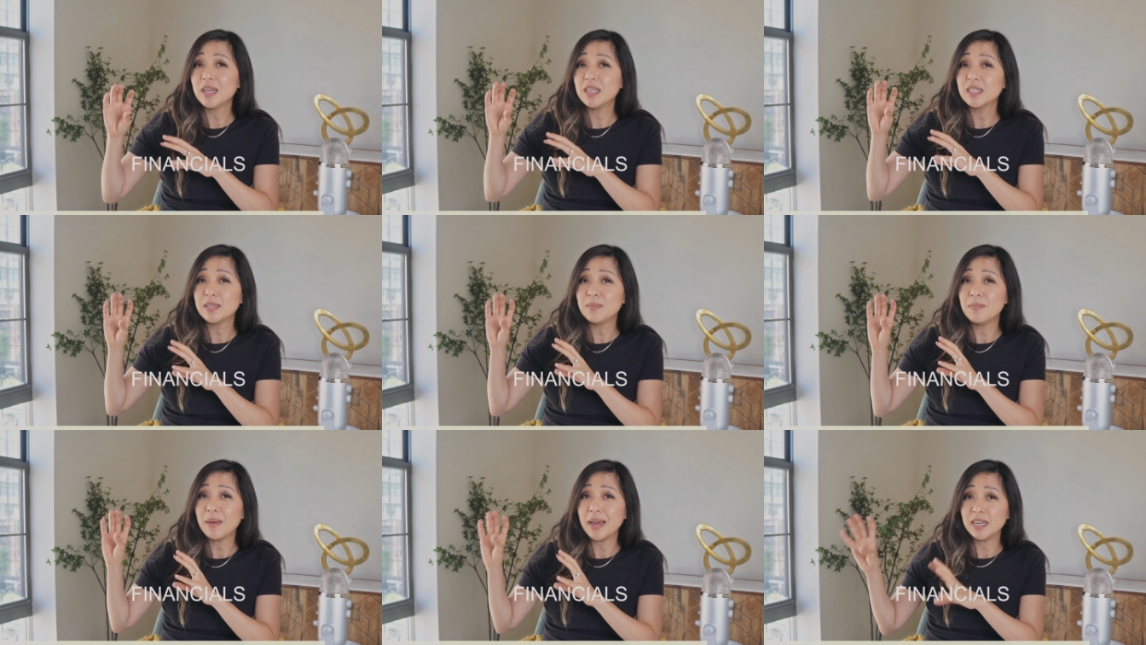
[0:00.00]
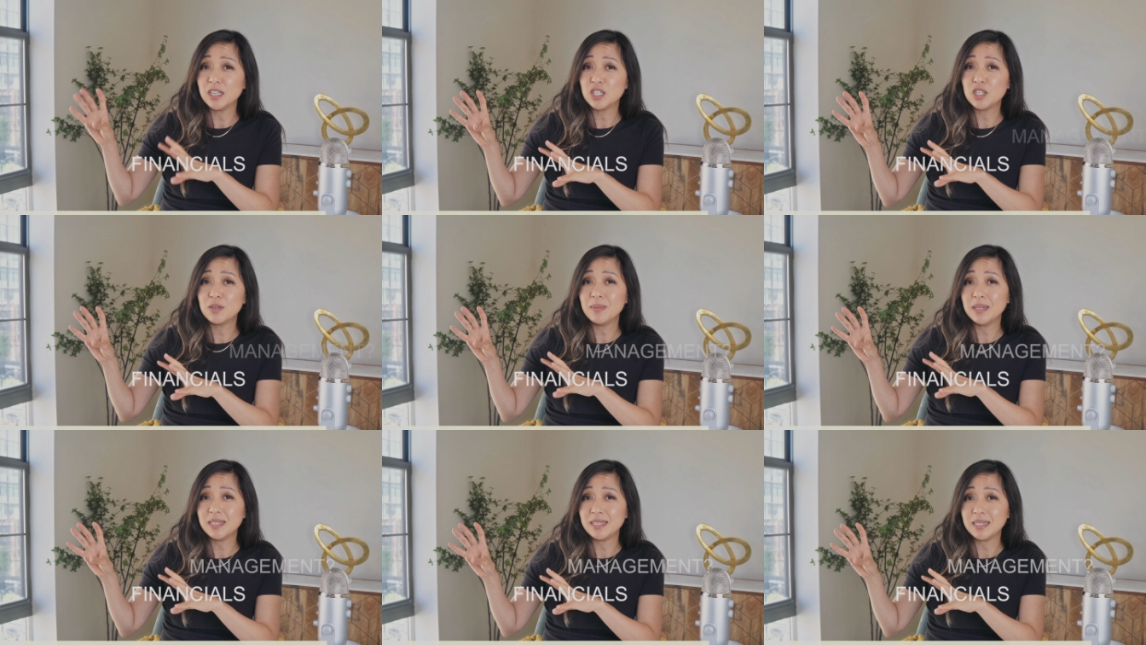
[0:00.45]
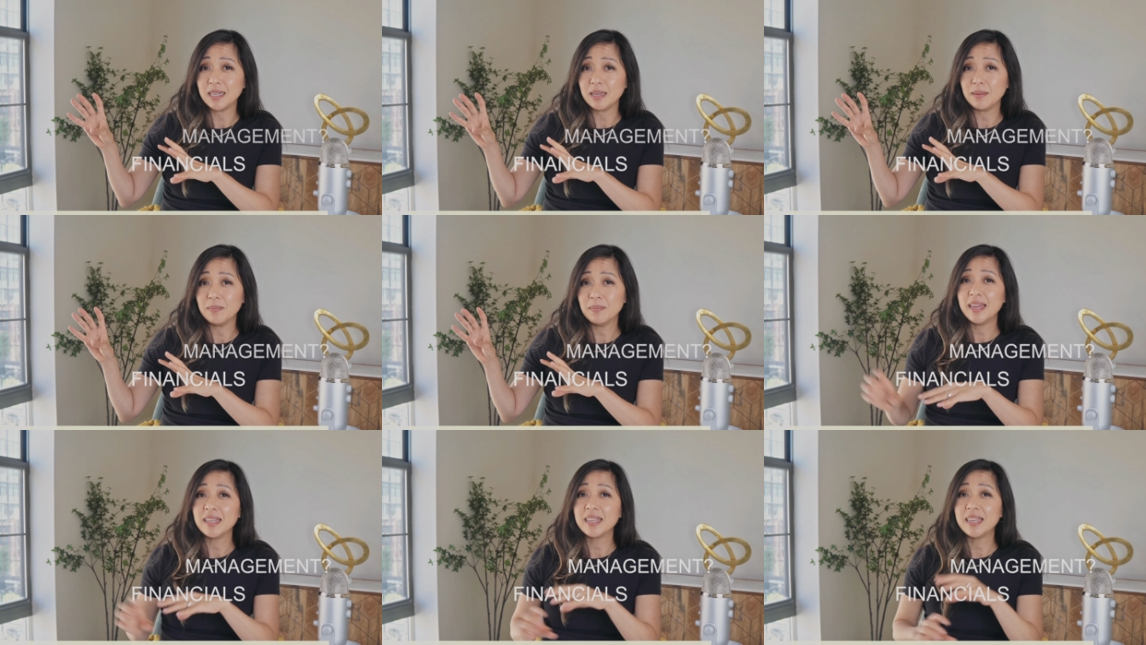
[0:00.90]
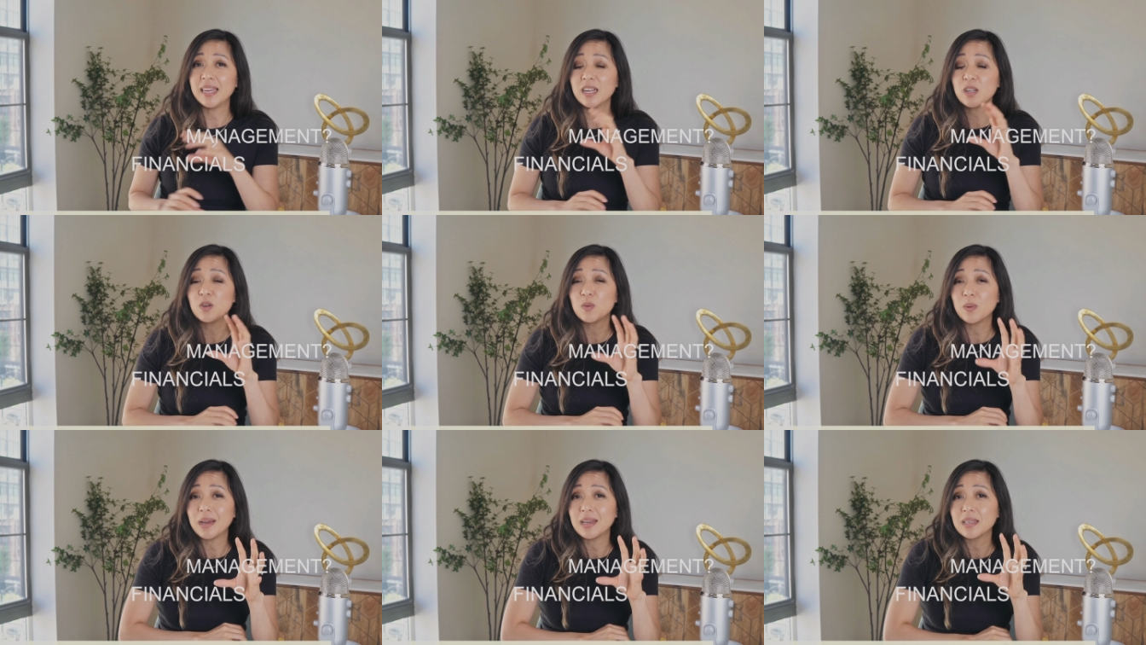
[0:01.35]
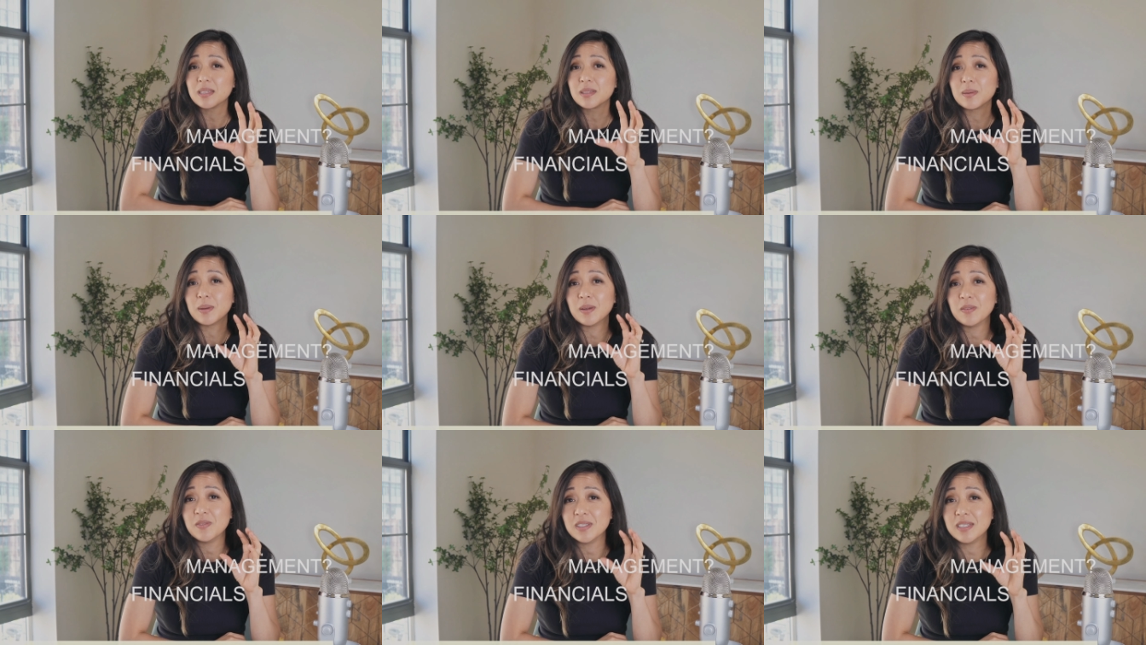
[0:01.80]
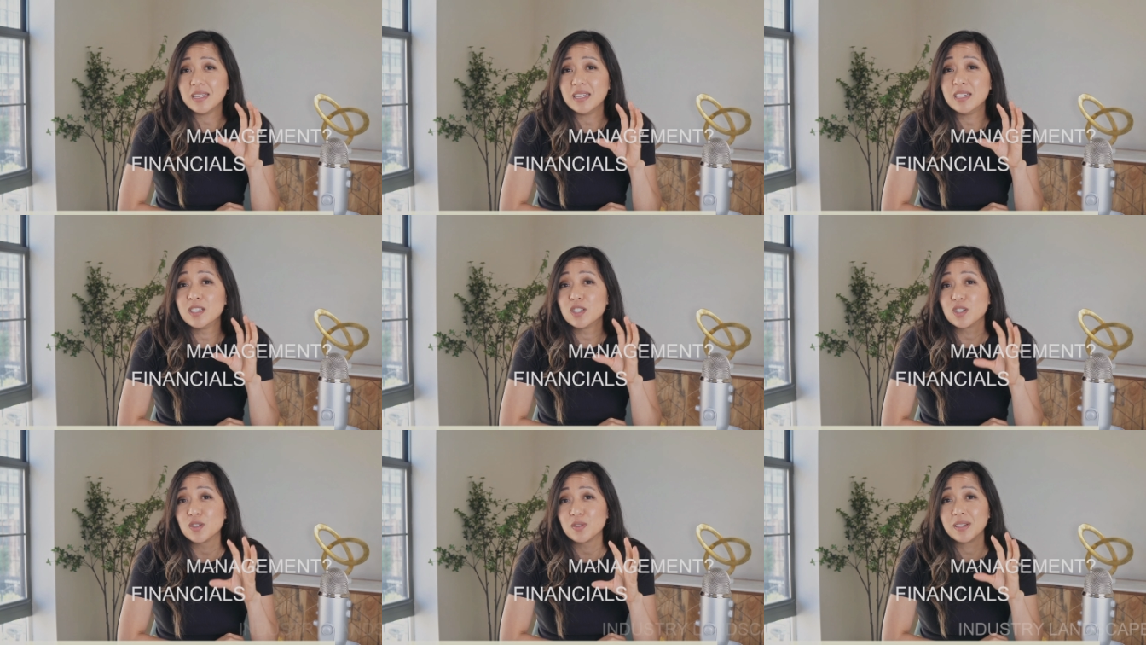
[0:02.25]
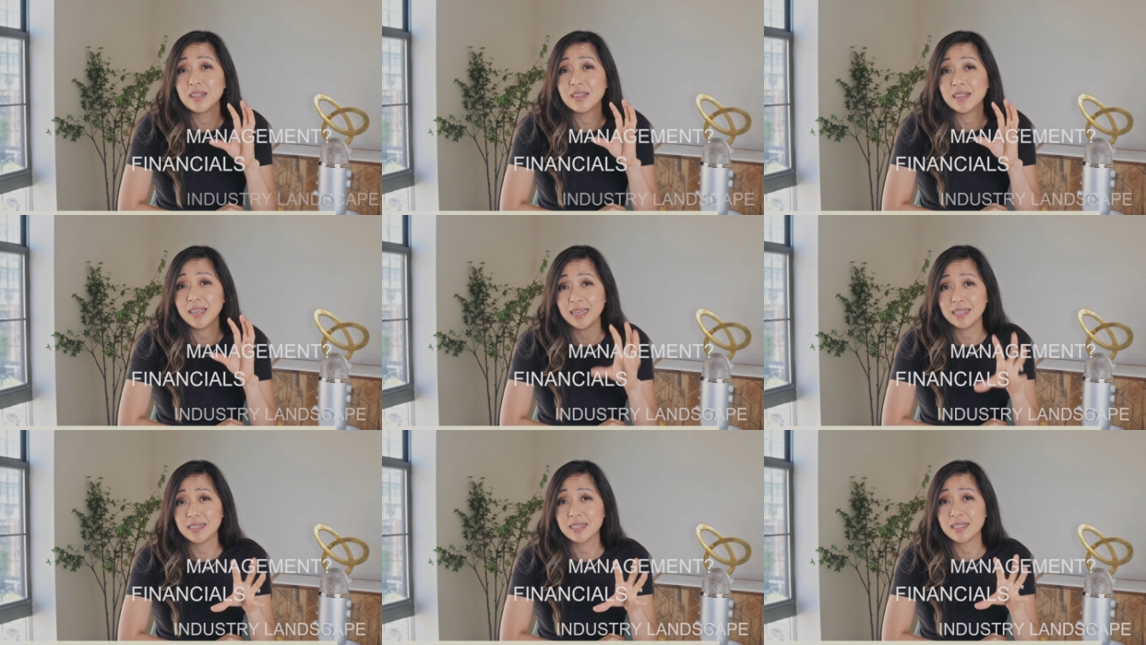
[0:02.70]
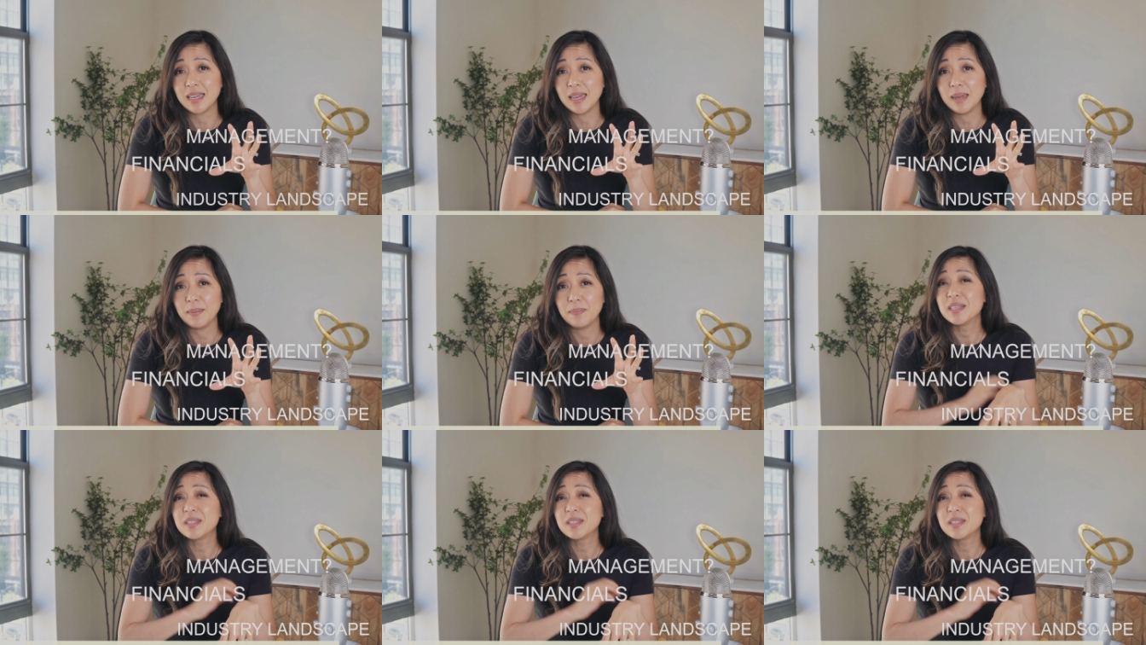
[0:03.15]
its management, and get a grasp of its industry lab landscape.